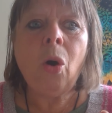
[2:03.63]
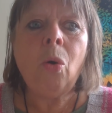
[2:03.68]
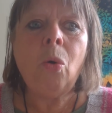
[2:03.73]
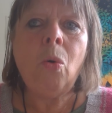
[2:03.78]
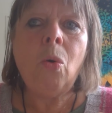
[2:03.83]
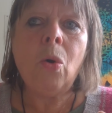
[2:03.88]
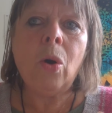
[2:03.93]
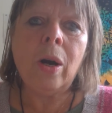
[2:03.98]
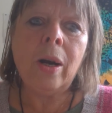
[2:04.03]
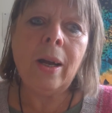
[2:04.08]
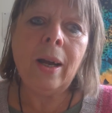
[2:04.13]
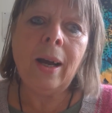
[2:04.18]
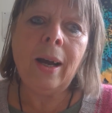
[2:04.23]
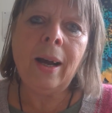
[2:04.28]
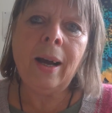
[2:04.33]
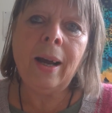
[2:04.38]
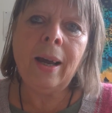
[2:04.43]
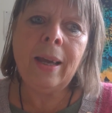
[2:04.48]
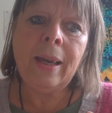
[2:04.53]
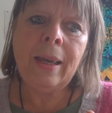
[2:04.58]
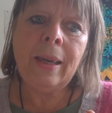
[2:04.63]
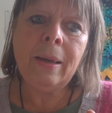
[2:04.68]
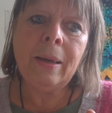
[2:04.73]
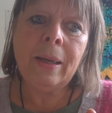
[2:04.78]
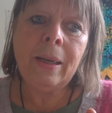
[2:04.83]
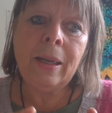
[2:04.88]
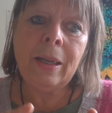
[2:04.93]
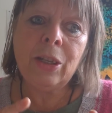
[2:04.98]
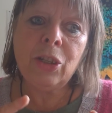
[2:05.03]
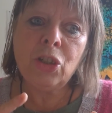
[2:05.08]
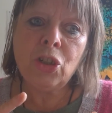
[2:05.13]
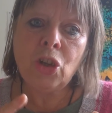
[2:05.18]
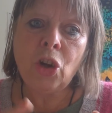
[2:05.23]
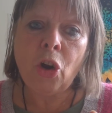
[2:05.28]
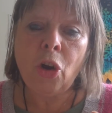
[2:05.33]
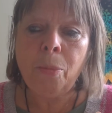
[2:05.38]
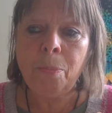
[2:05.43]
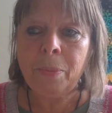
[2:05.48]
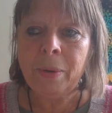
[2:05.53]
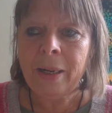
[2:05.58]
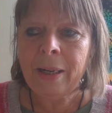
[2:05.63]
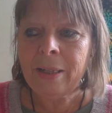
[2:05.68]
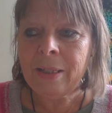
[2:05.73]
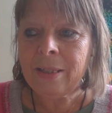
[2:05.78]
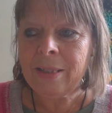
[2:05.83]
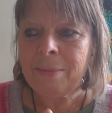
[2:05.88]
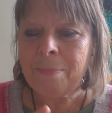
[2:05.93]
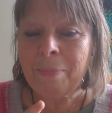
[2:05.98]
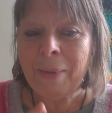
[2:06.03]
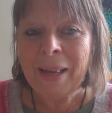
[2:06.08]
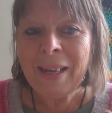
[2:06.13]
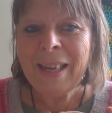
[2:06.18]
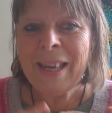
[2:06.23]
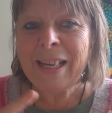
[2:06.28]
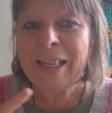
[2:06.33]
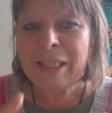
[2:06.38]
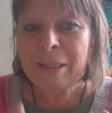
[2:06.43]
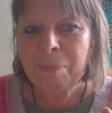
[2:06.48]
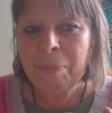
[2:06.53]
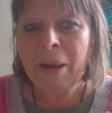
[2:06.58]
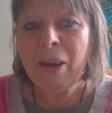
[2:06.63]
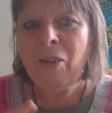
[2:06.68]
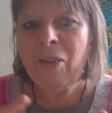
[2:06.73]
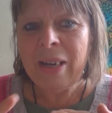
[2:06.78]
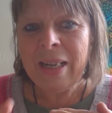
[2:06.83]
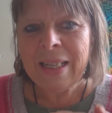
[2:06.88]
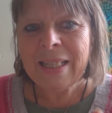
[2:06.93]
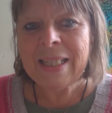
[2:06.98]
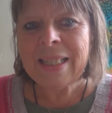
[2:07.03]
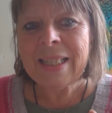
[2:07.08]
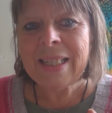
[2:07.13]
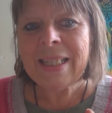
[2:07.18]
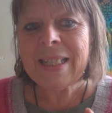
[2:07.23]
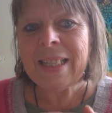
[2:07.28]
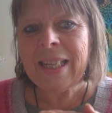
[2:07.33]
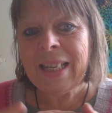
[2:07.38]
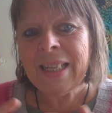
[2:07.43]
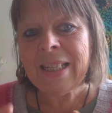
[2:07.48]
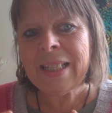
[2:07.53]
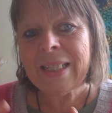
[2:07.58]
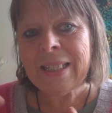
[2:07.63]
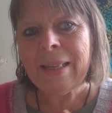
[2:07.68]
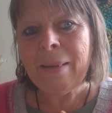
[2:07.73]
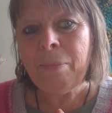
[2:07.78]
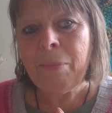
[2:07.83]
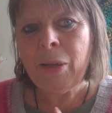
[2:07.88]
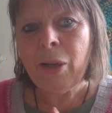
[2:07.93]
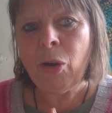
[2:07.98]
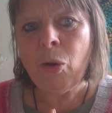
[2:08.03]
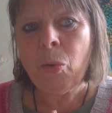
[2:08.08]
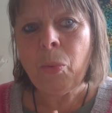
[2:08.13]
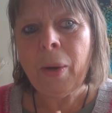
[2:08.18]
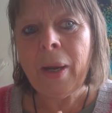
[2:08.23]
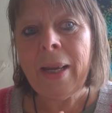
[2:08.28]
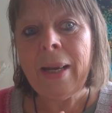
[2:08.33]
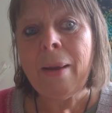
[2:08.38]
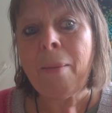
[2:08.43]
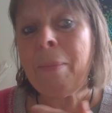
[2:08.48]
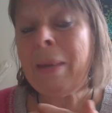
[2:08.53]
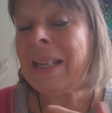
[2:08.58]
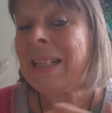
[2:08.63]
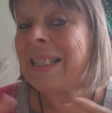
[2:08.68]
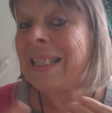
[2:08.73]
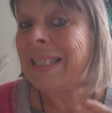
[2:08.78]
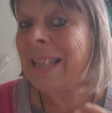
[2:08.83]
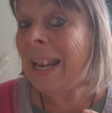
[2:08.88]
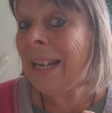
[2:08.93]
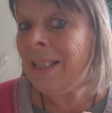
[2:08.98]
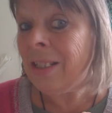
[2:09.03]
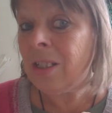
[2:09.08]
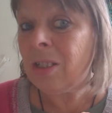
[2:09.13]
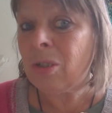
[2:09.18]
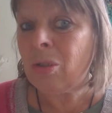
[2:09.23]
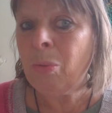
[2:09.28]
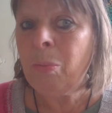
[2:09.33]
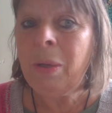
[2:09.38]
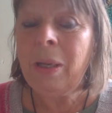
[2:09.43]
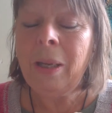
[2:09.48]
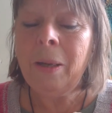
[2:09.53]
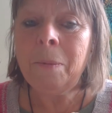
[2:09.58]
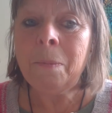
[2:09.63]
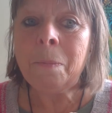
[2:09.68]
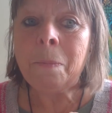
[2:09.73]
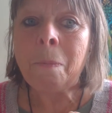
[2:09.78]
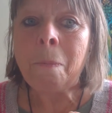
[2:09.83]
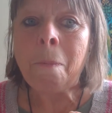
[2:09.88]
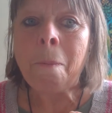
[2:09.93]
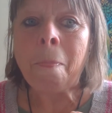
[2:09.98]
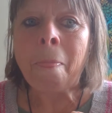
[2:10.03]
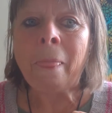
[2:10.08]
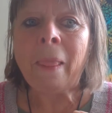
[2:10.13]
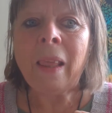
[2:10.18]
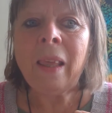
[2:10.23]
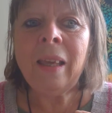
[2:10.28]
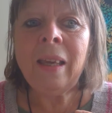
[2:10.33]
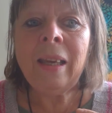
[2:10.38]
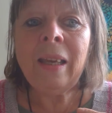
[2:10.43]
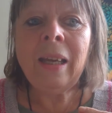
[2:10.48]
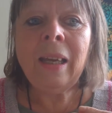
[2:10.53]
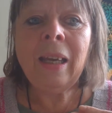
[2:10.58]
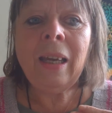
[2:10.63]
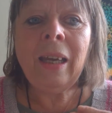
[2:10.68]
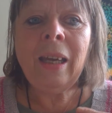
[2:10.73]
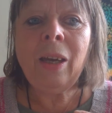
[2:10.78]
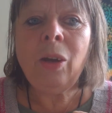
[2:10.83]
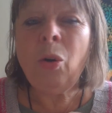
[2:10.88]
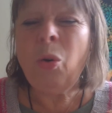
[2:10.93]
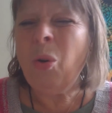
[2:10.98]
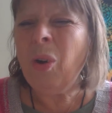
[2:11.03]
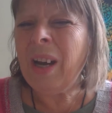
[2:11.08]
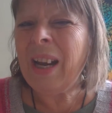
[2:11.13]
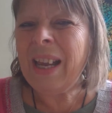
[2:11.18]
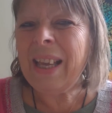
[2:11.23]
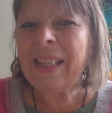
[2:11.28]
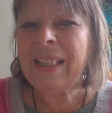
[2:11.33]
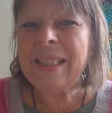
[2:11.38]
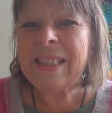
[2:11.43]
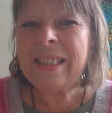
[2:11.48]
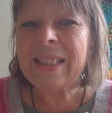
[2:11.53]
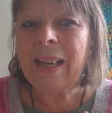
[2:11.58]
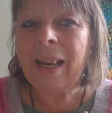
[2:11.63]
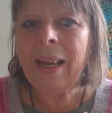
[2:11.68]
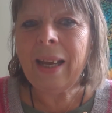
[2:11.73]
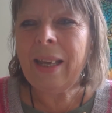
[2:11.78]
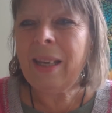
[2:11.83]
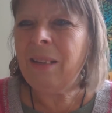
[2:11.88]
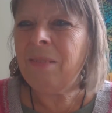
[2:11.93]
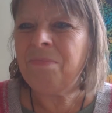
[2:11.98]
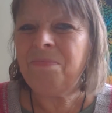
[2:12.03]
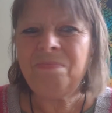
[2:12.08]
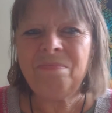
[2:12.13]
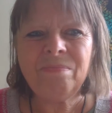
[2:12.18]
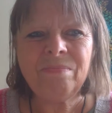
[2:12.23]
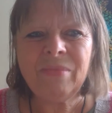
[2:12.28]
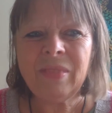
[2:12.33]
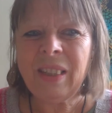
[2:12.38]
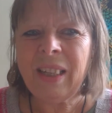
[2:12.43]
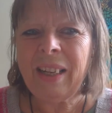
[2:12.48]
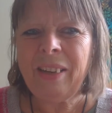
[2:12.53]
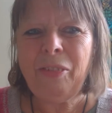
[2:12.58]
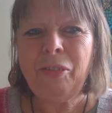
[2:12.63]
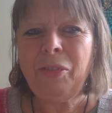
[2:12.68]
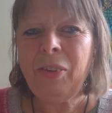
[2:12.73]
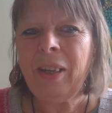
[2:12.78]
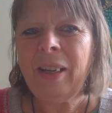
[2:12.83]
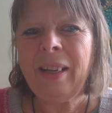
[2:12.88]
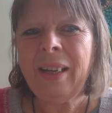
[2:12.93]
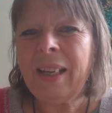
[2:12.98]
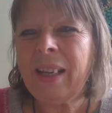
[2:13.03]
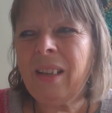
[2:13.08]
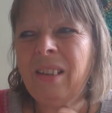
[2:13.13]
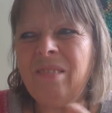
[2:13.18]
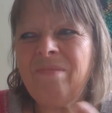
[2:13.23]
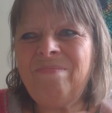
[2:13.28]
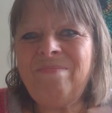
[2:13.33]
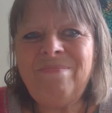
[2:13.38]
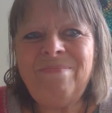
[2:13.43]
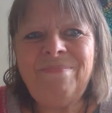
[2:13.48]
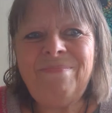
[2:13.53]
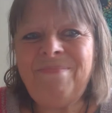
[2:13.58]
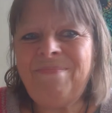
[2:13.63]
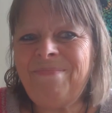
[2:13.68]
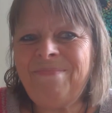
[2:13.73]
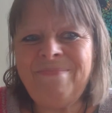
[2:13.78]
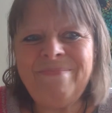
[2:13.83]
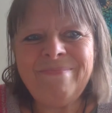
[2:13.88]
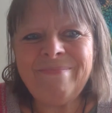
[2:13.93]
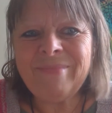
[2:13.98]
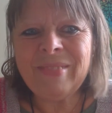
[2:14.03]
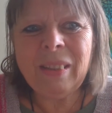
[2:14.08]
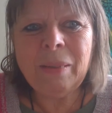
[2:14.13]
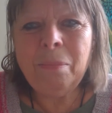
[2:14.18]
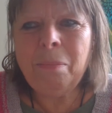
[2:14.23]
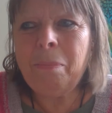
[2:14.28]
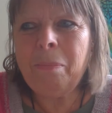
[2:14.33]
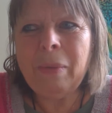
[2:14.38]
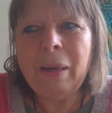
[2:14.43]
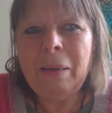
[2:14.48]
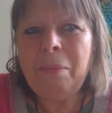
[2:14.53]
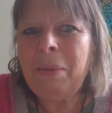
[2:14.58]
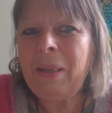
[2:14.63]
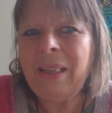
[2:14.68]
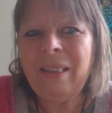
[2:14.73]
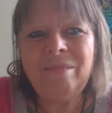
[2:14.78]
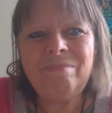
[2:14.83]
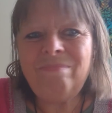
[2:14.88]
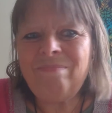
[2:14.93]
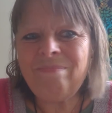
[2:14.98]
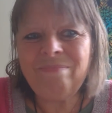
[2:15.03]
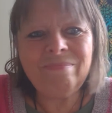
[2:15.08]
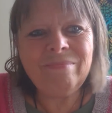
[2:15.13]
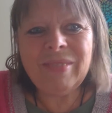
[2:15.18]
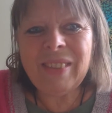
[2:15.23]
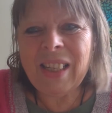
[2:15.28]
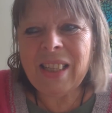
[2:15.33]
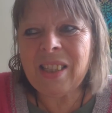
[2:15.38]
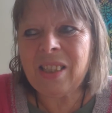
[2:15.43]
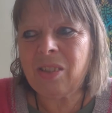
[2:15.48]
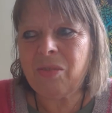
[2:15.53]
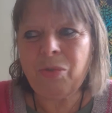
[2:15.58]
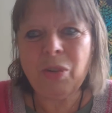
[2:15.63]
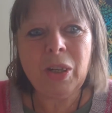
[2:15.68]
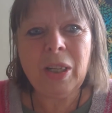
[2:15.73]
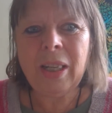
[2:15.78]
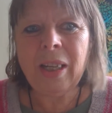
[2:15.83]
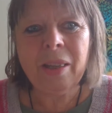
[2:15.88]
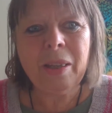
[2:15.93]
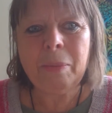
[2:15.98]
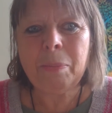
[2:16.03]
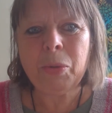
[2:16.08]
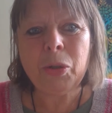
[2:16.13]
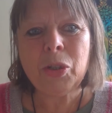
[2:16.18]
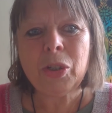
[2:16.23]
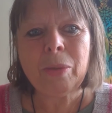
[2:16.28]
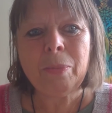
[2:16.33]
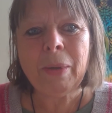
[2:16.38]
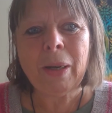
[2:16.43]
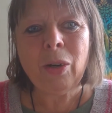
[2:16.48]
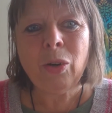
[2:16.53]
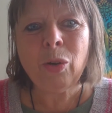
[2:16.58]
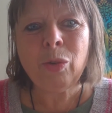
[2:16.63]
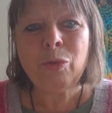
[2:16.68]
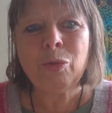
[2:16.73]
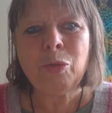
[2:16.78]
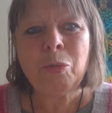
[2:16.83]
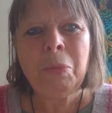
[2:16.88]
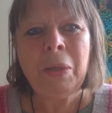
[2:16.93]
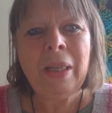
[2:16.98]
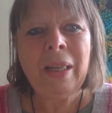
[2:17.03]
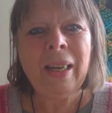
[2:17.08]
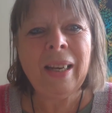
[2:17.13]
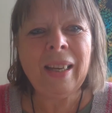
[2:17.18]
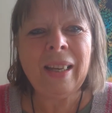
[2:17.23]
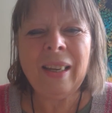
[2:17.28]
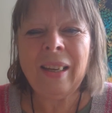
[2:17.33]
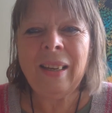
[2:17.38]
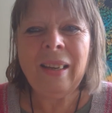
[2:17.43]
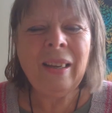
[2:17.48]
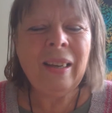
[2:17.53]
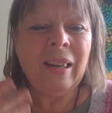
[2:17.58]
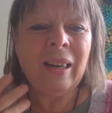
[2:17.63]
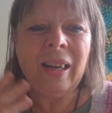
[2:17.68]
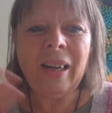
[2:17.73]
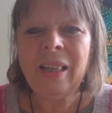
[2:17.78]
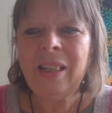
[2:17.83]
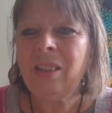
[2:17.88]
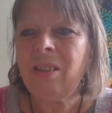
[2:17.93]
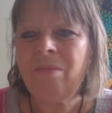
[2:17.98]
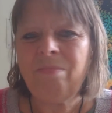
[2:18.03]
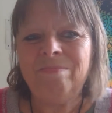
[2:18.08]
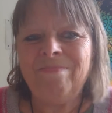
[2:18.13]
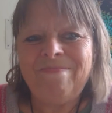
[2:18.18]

or I interpret my experiences in a similar way that makes sense to me, uh, or else I I feel like hmm maybe that's for the other person but not for me. Like I